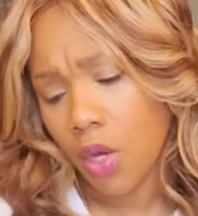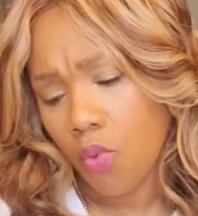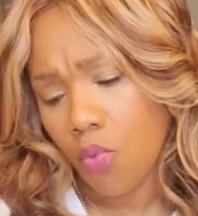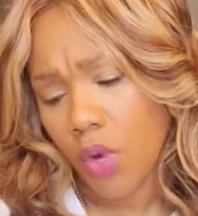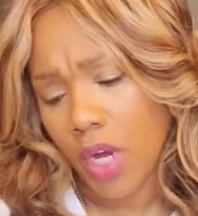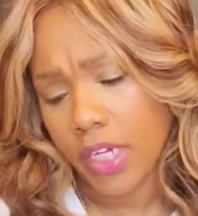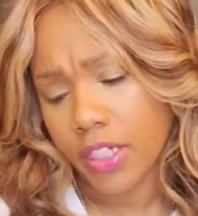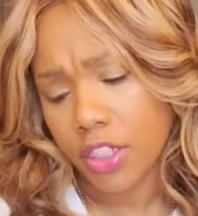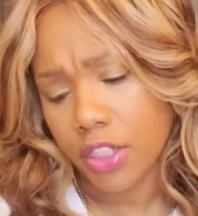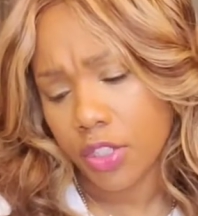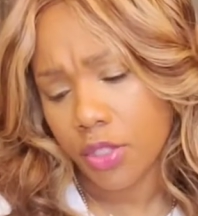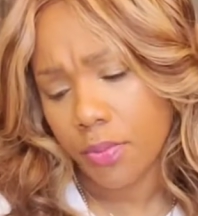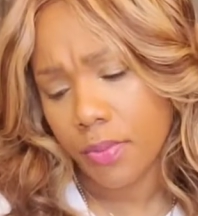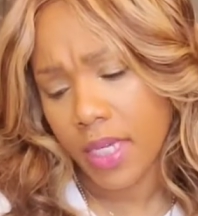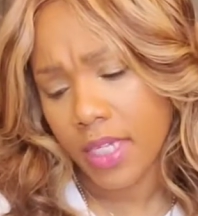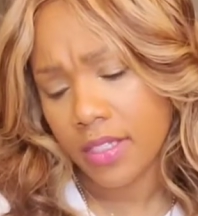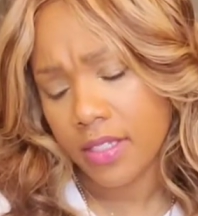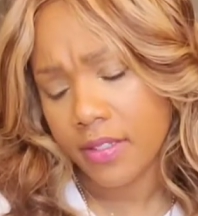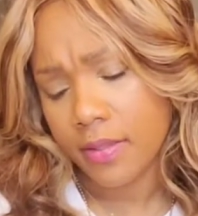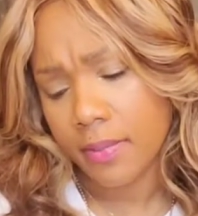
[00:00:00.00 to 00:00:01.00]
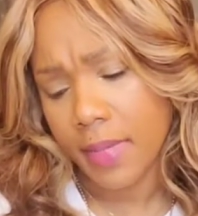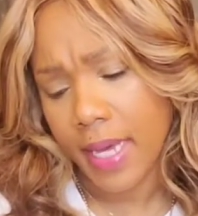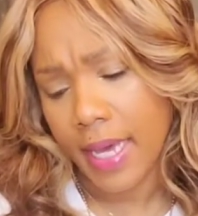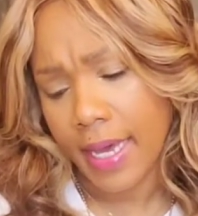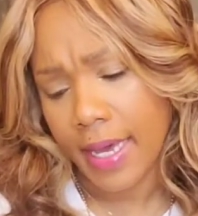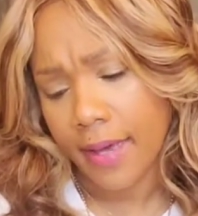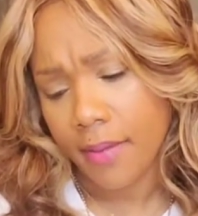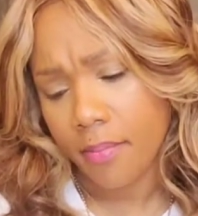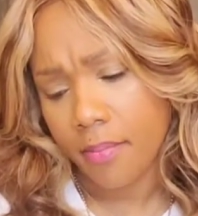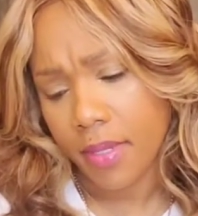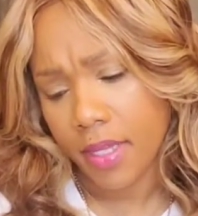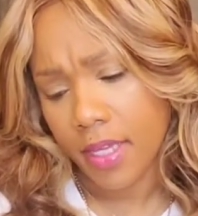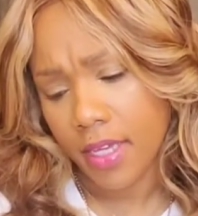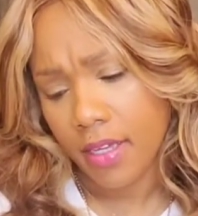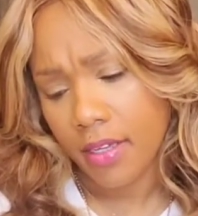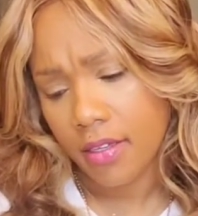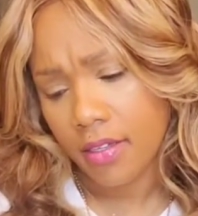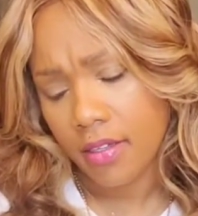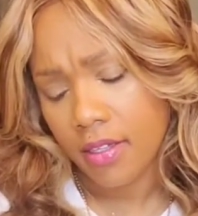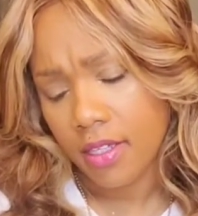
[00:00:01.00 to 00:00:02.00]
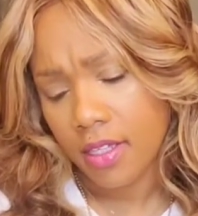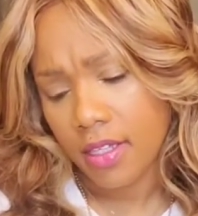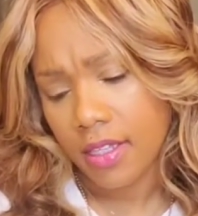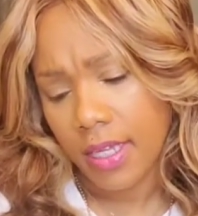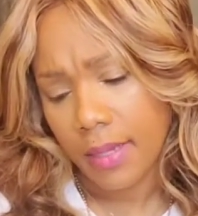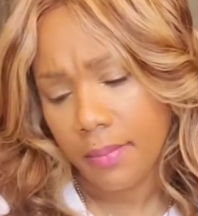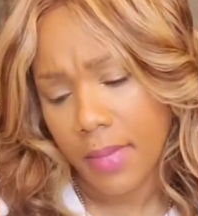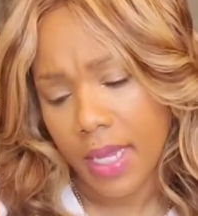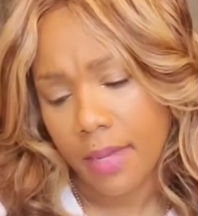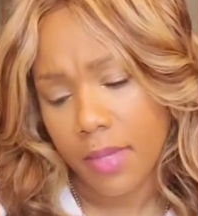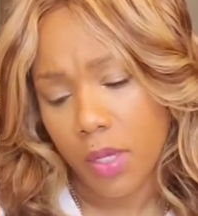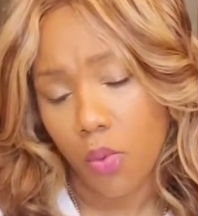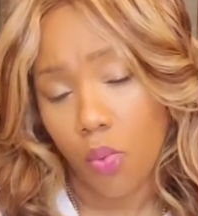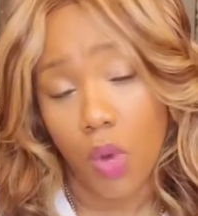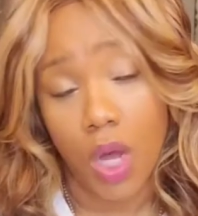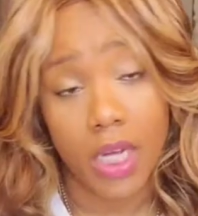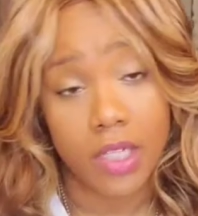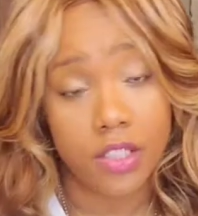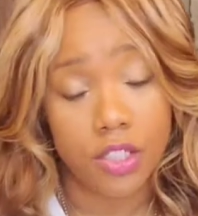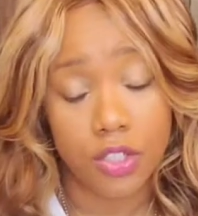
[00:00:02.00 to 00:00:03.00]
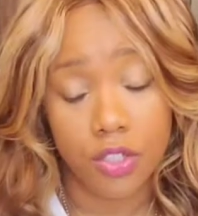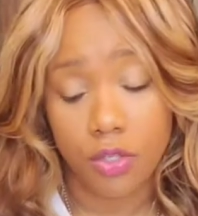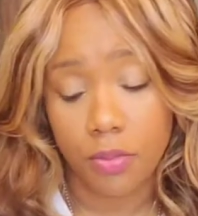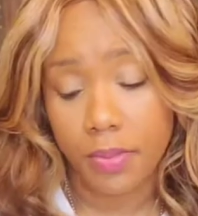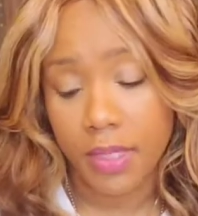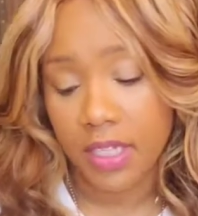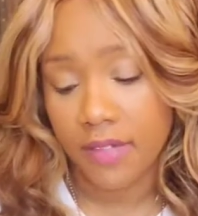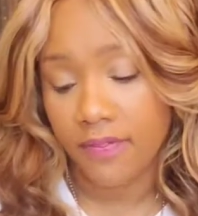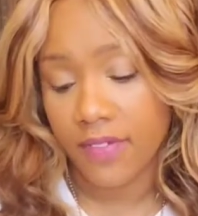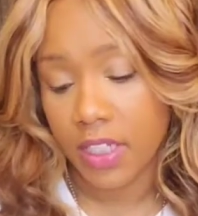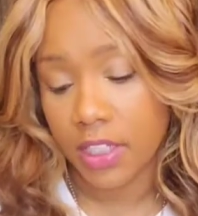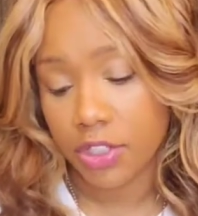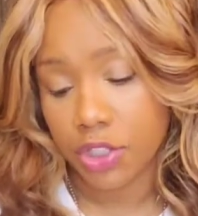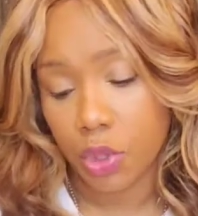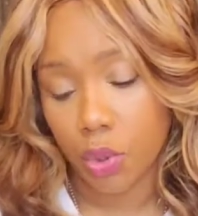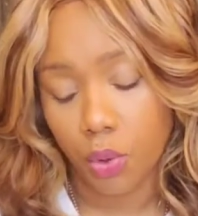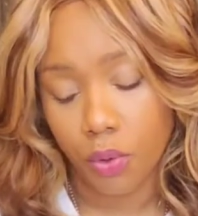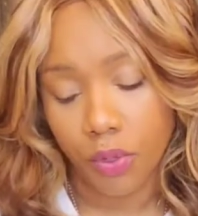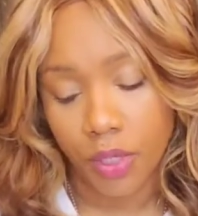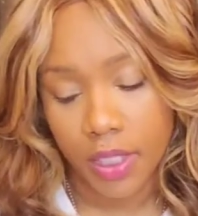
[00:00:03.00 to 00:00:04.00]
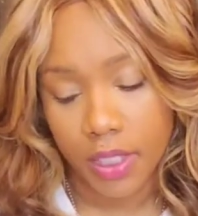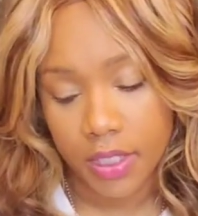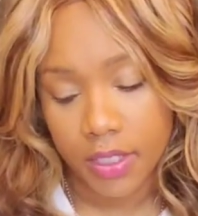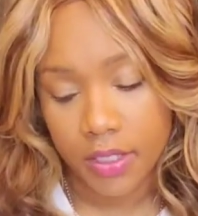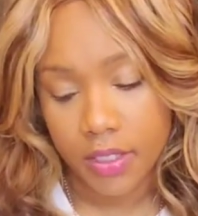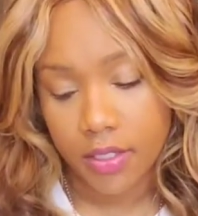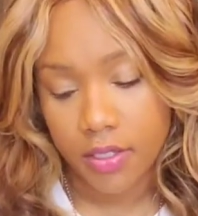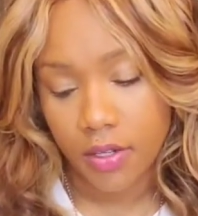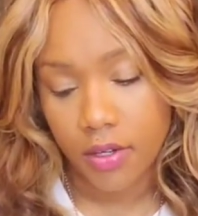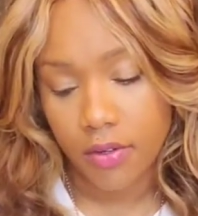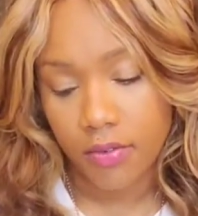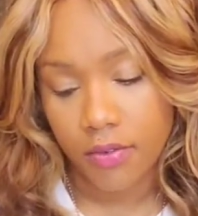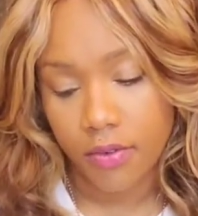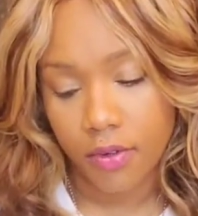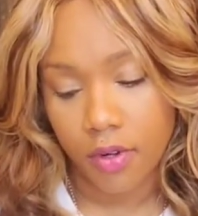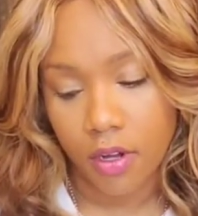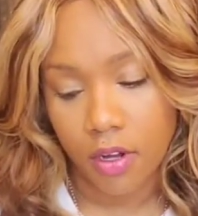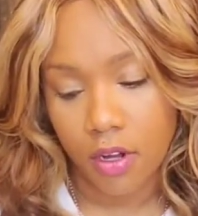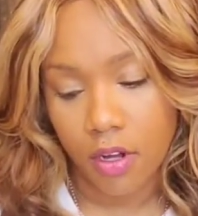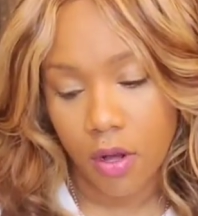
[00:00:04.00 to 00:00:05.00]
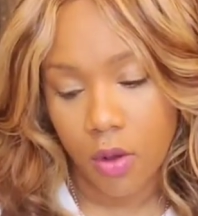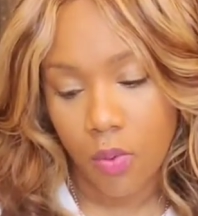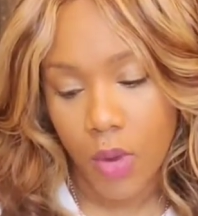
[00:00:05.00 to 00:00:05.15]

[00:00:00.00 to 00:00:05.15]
Watching you makes them happy. They might be watching you be victorious overall,